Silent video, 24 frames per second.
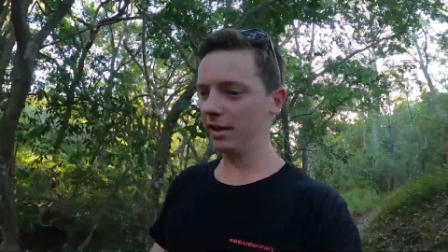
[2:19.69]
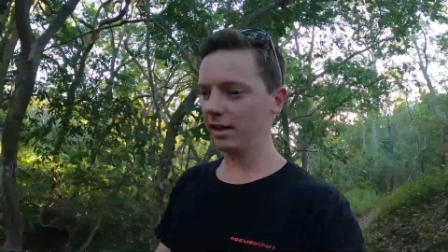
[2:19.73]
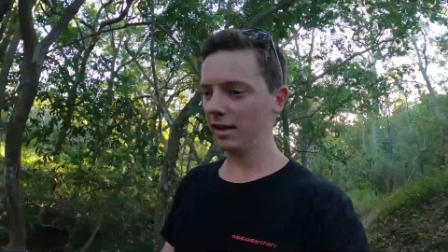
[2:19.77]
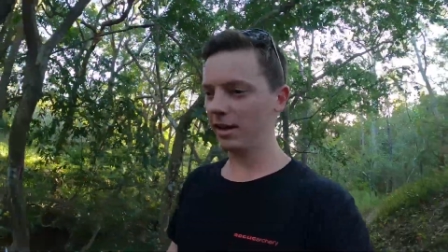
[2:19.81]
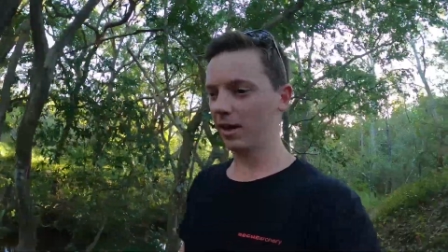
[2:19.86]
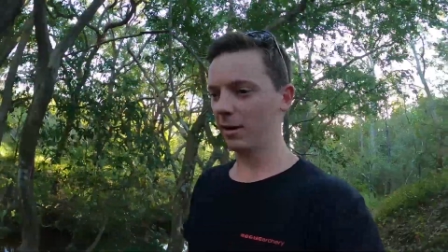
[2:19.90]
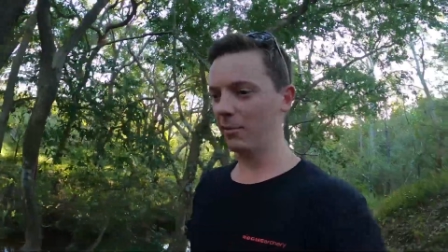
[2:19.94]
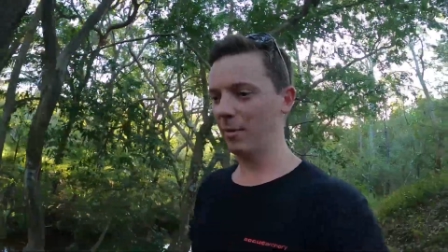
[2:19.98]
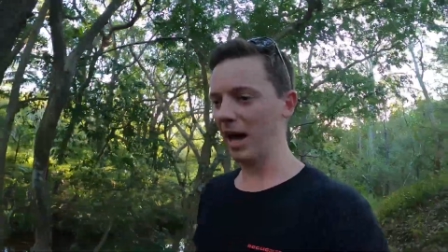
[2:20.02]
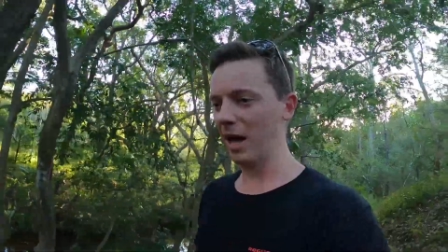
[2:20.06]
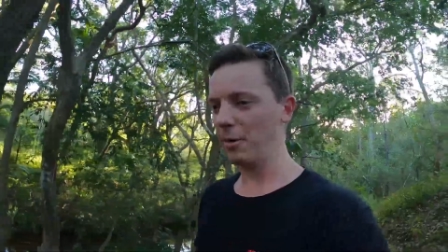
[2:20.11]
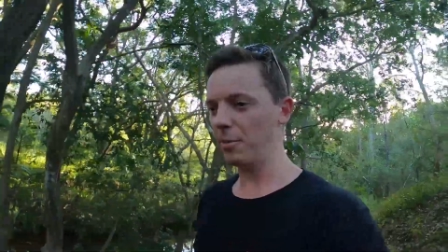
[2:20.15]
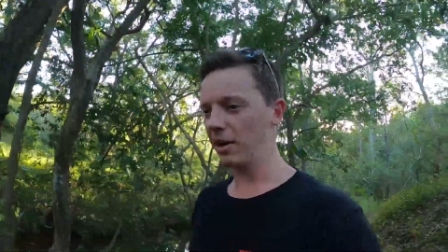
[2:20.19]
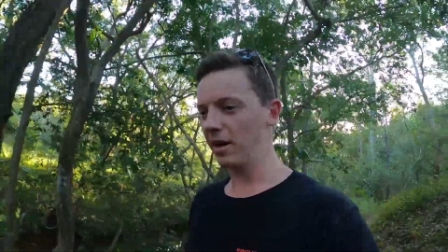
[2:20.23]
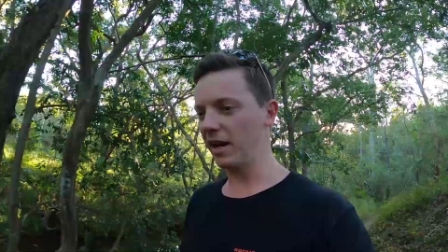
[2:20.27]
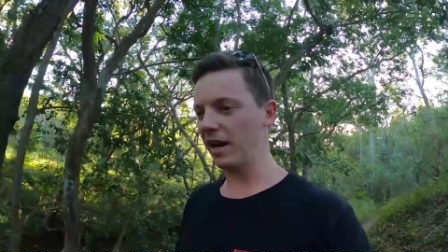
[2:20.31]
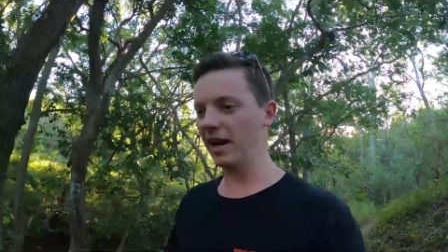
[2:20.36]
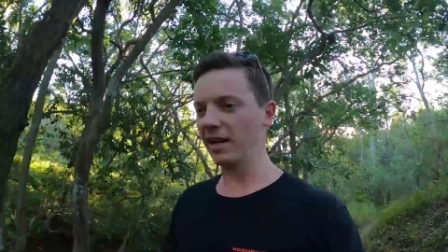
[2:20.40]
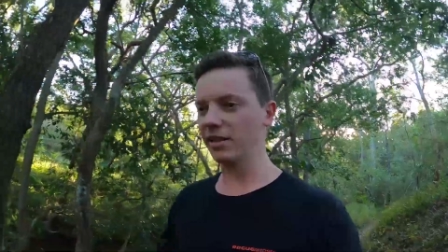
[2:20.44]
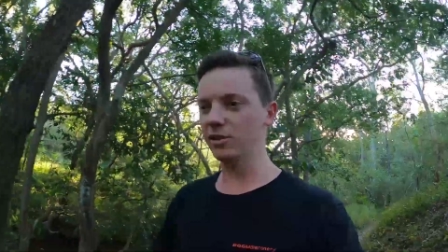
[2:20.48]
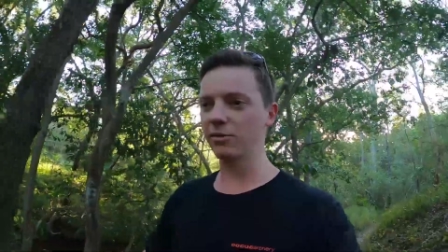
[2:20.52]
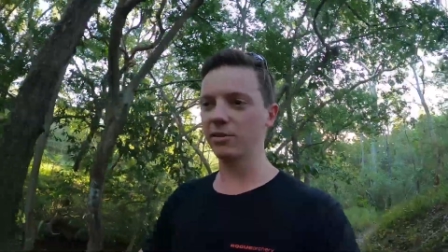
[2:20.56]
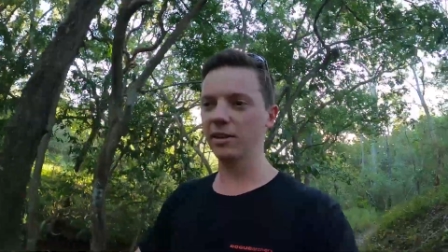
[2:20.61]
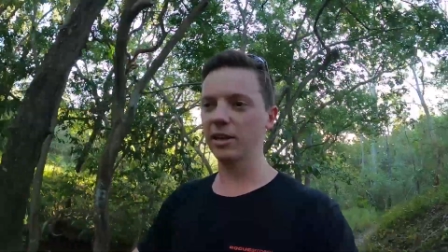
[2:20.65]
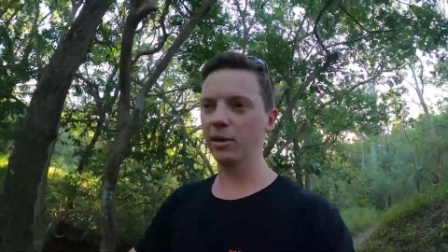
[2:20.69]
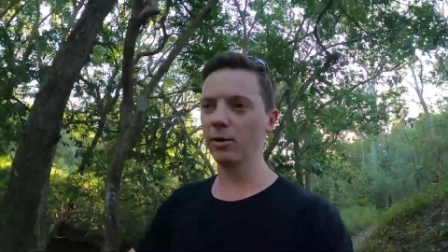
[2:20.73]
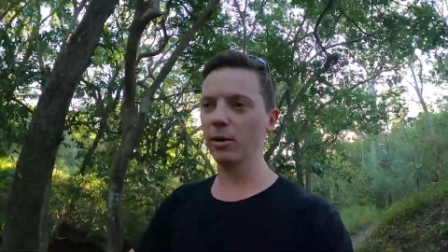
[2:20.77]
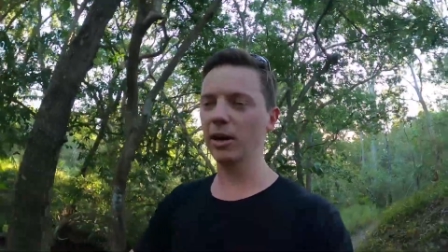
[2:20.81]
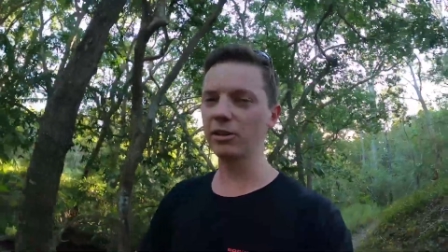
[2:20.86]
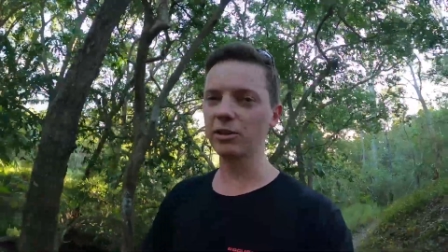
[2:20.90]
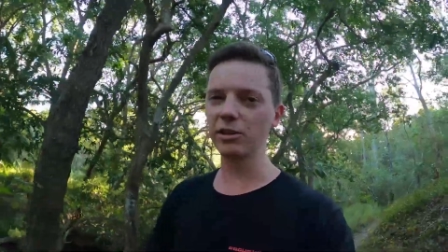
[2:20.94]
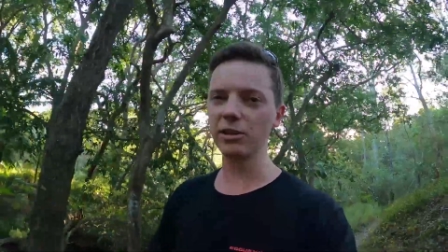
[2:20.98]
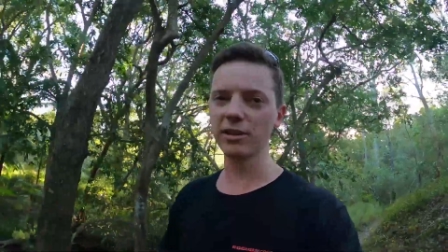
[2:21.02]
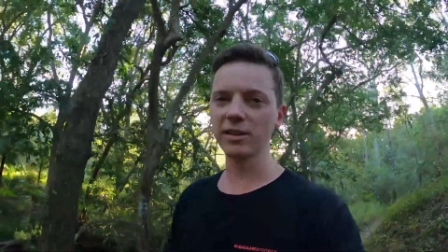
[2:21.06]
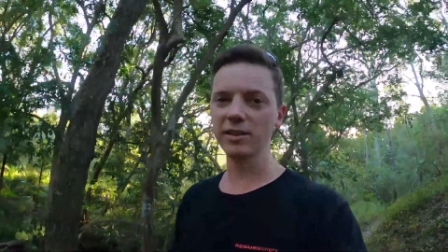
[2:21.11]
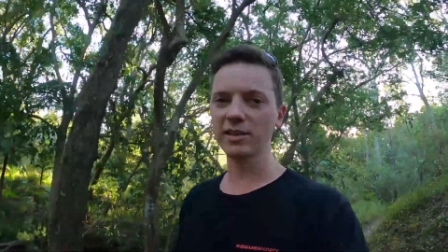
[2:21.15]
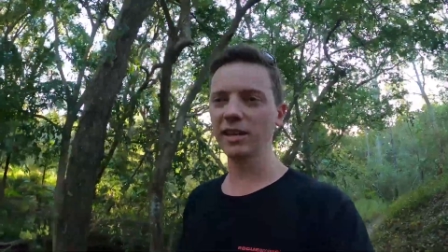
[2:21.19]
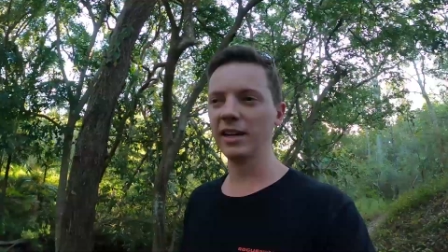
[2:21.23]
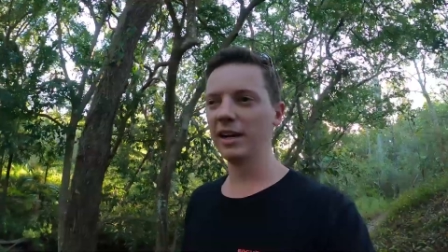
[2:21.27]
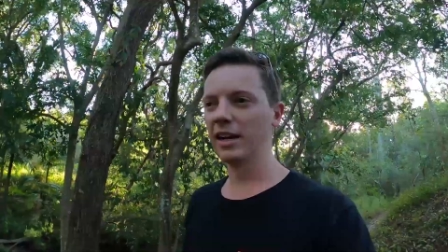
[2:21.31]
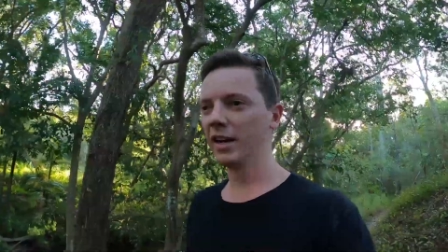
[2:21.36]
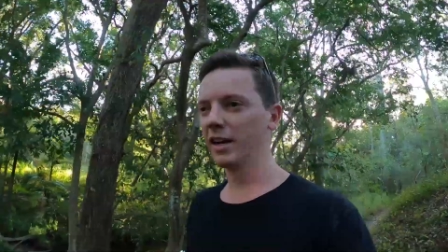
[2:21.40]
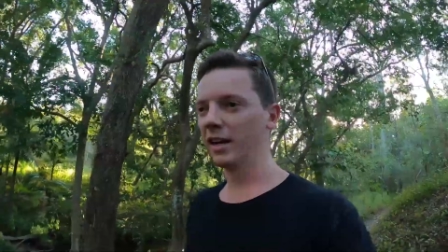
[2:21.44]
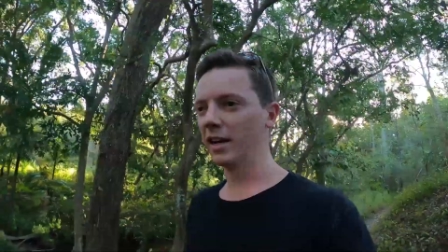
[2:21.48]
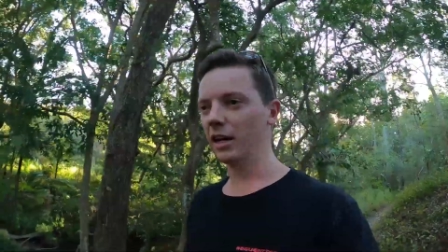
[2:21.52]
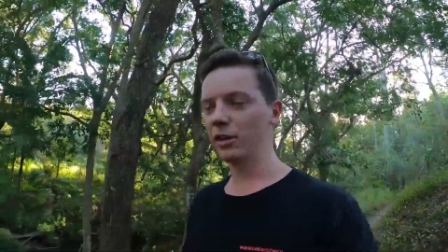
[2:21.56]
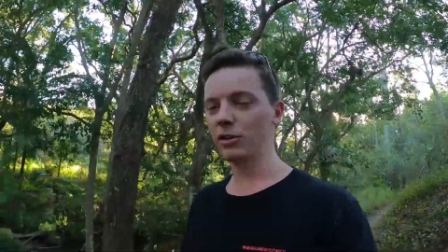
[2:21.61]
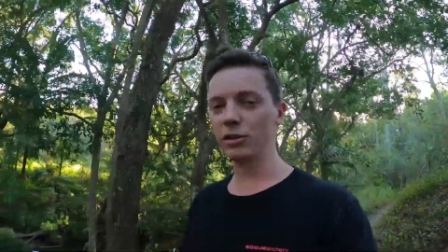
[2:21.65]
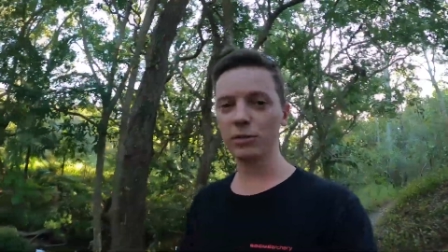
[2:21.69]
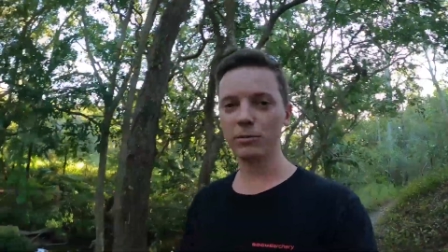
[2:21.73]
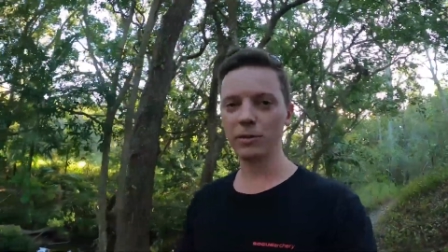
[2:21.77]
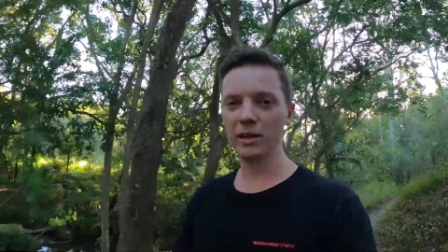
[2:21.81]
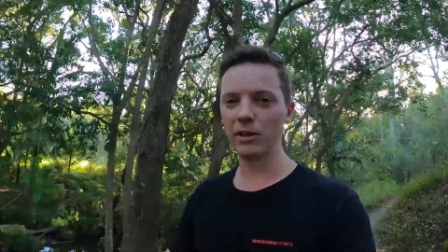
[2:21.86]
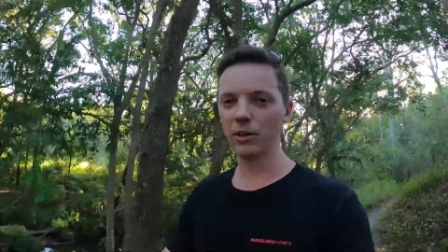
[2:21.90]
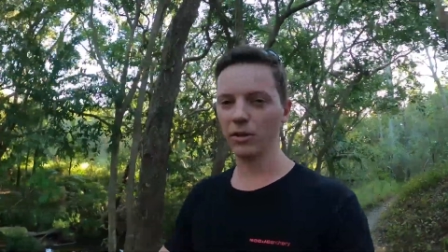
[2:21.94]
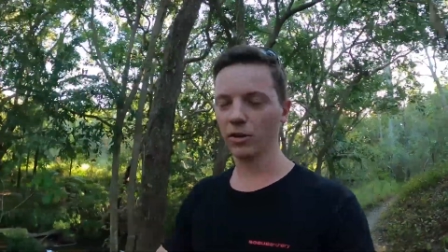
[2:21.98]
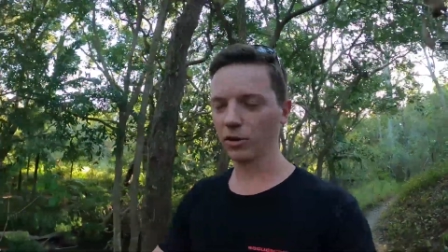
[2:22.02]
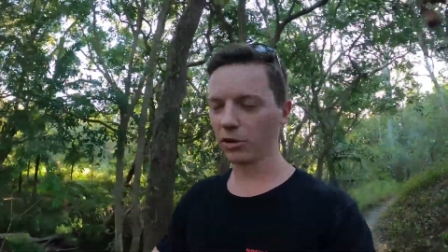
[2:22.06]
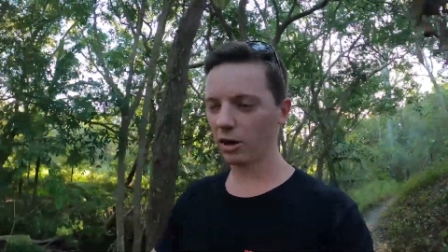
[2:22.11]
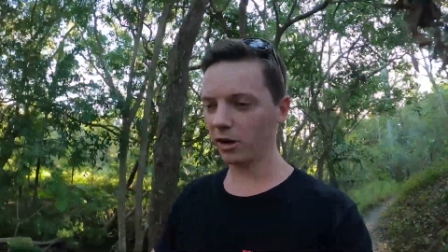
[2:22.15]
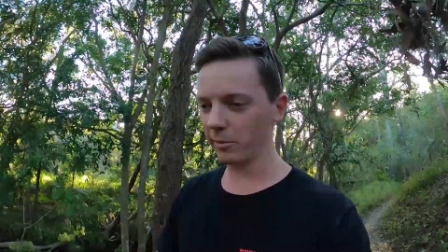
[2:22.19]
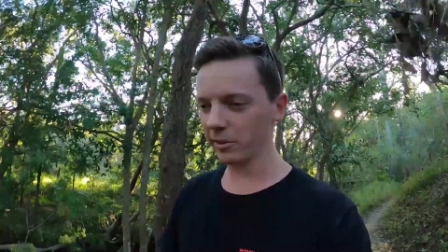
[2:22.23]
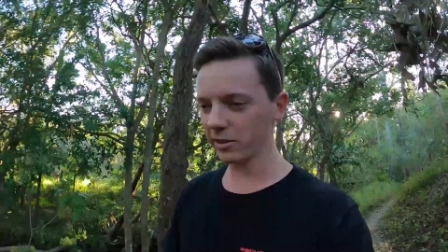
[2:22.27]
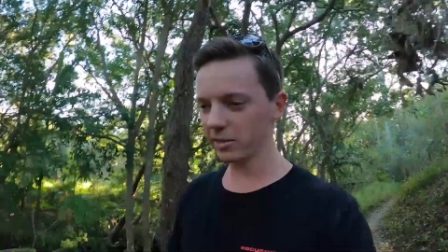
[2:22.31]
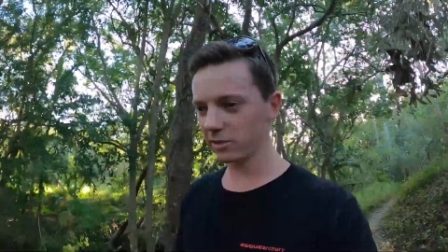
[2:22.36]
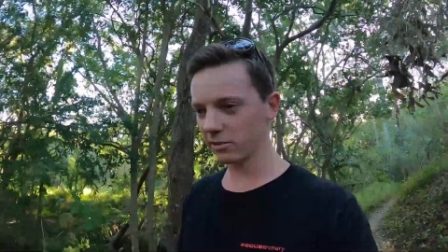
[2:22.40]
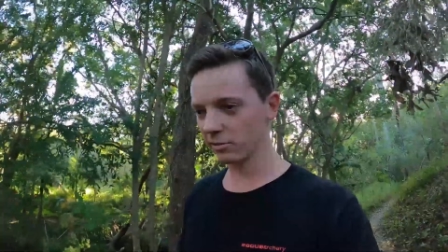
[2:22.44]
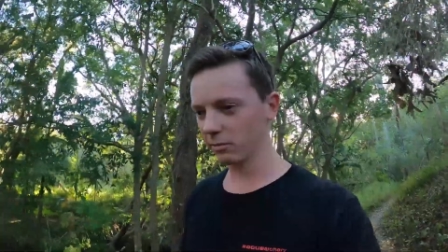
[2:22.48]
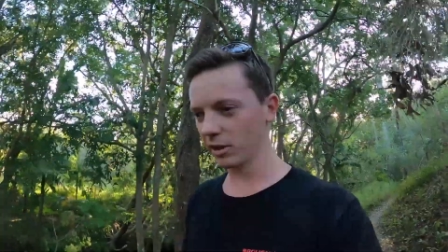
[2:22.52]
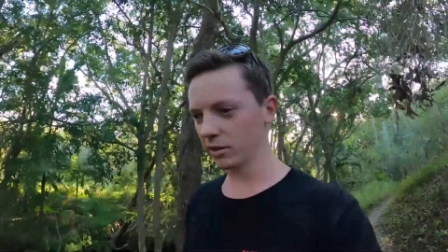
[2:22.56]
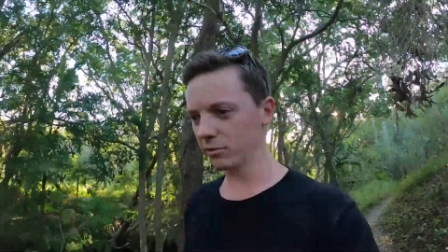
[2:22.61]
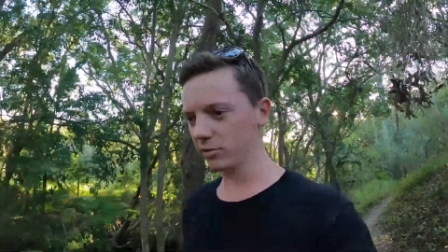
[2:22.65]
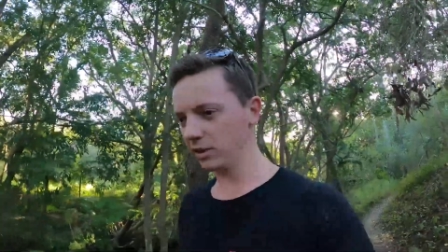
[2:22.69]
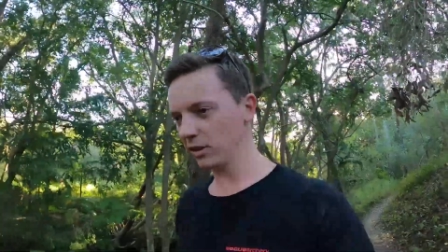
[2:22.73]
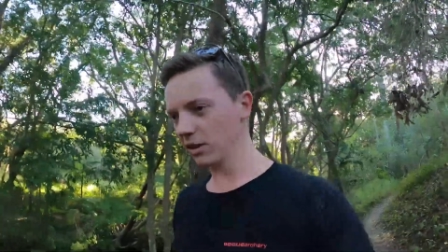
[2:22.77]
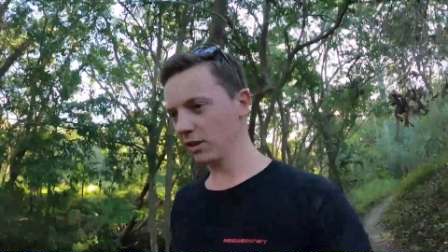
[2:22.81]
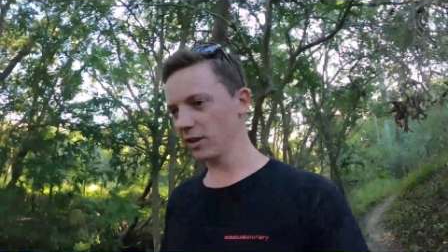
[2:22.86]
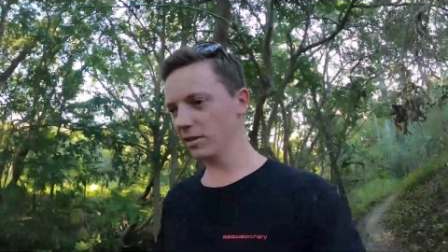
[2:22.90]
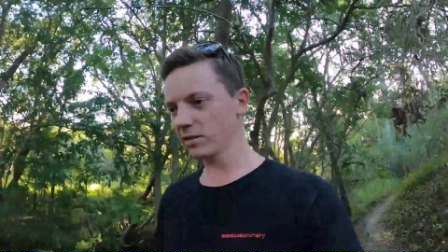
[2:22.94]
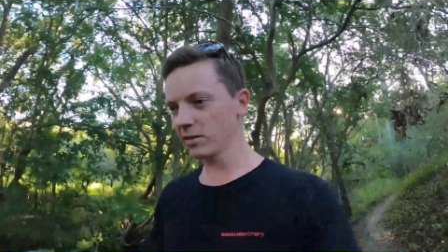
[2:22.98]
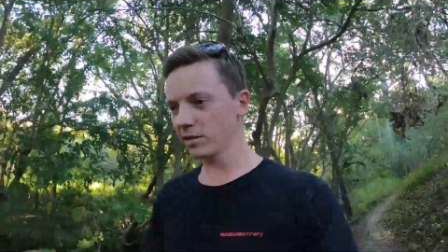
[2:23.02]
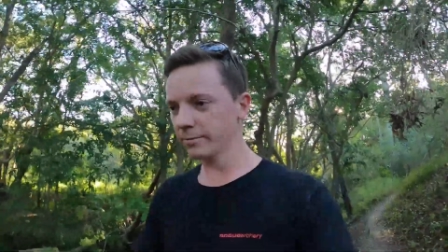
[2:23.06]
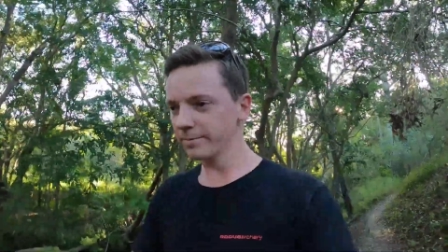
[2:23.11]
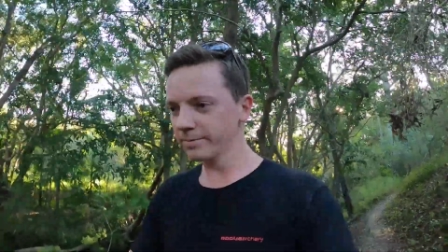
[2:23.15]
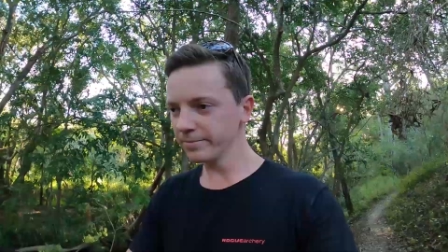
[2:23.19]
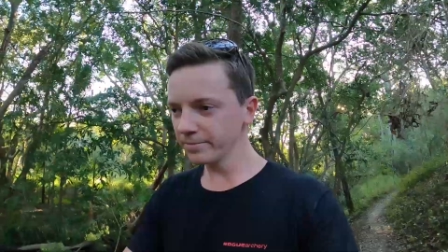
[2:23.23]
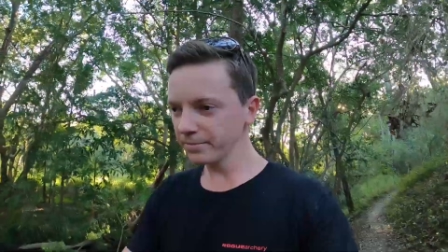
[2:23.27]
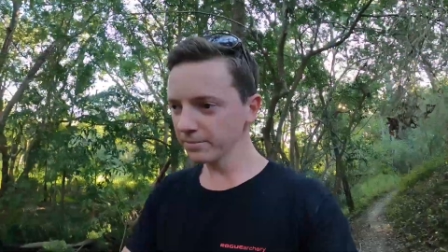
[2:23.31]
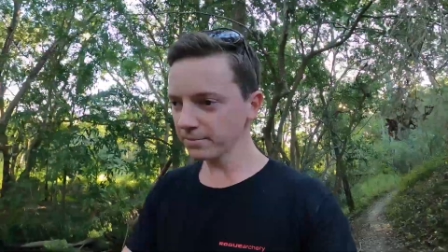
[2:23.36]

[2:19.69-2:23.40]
I'm happy to answer any questions. I do read all the comments in all my videos.